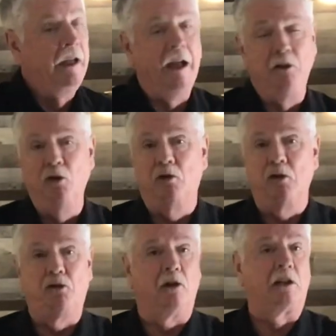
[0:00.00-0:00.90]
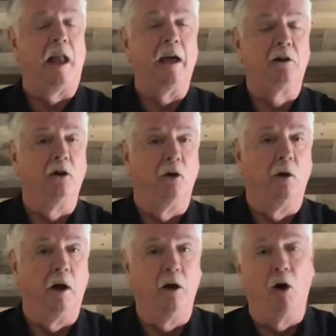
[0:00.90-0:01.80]
and use it just like your
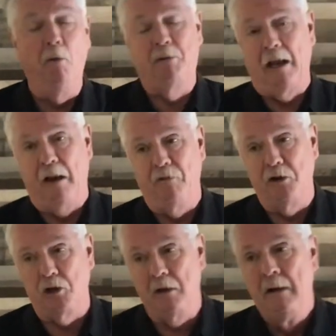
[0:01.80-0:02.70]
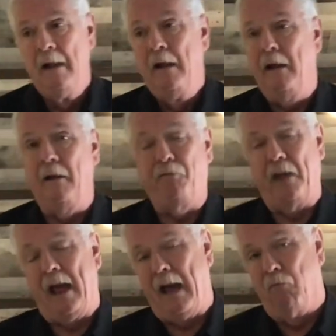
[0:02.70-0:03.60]
home television if they have